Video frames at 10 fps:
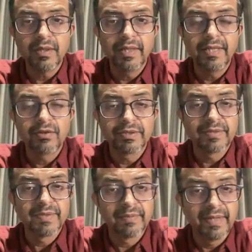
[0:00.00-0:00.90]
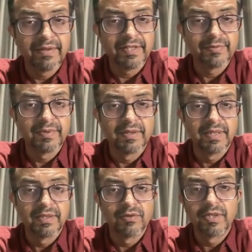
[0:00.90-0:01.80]
right, or subject matter
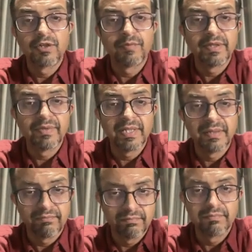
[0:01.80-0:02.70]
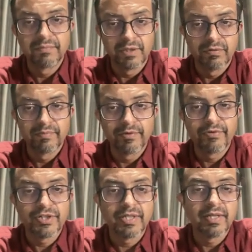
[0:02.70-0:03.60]
expert, and you need to be very
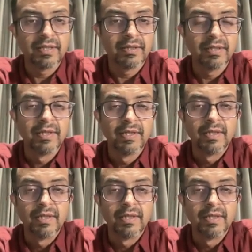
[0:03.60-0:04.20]
proficient in